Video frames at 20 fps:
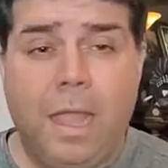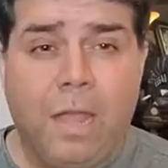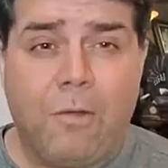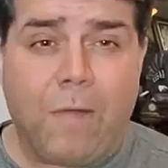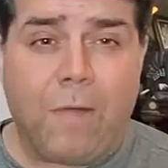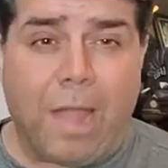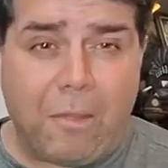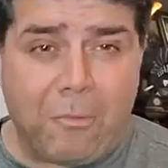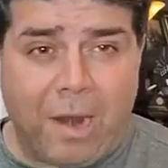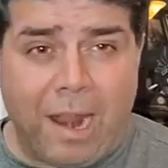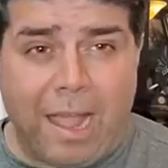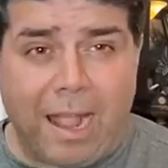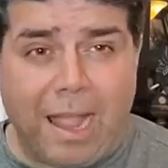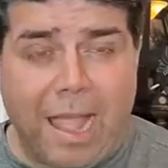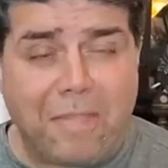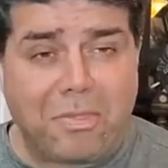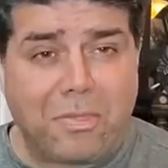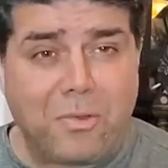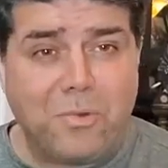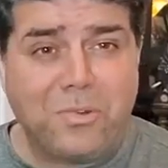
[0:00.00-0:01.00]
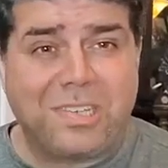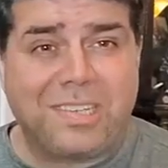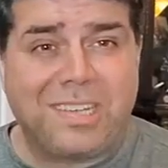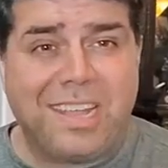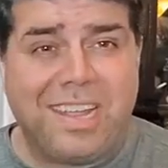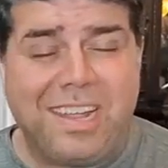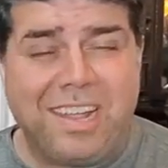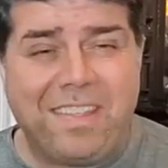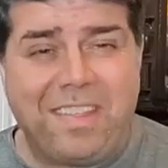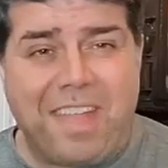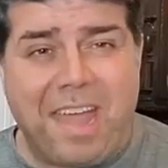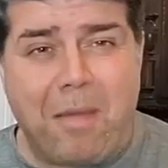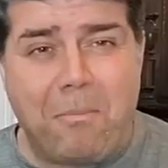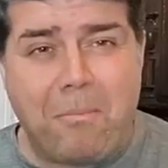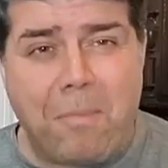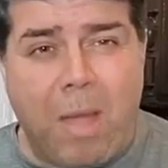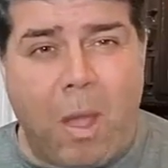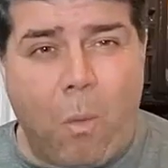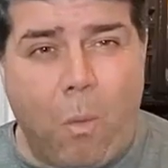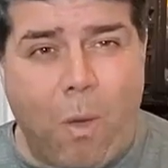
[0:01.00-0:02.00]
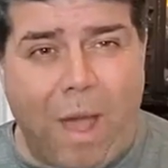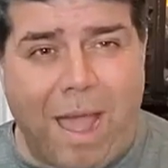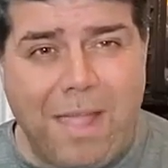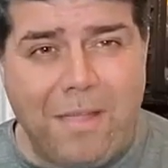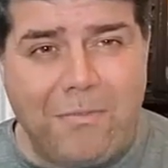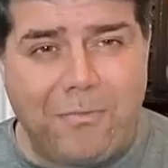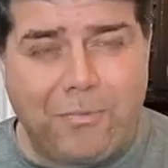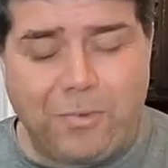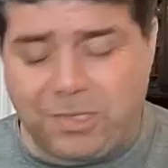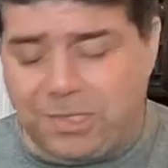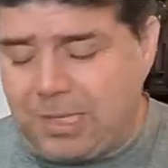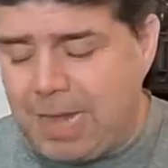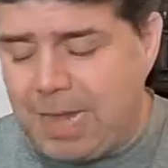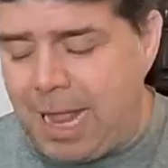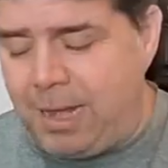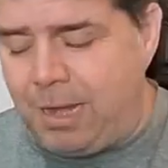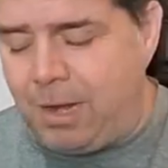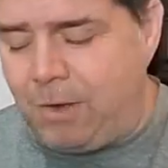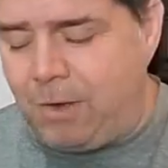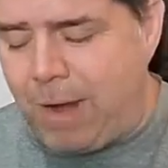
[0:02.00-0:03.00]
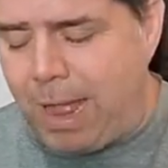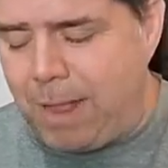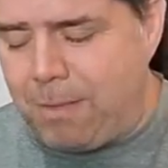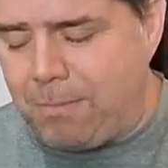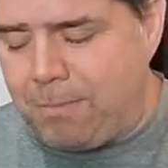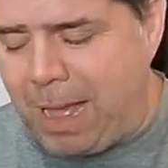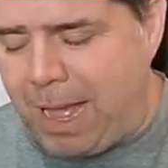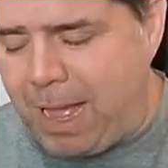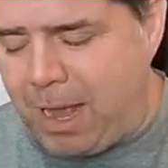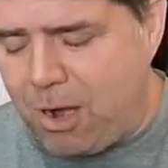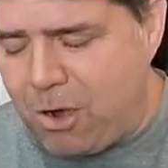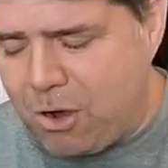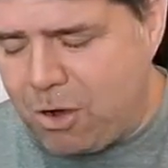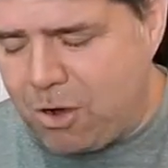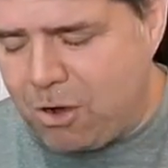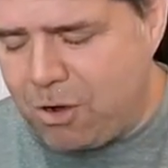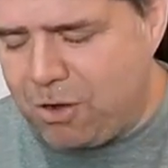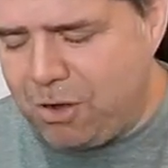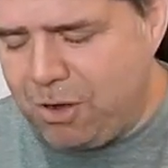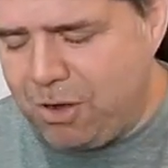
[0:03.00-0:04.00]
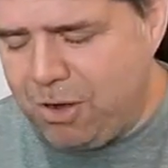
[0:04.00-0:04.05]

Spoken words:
And right when I got through singing that, my wife was standing right by her,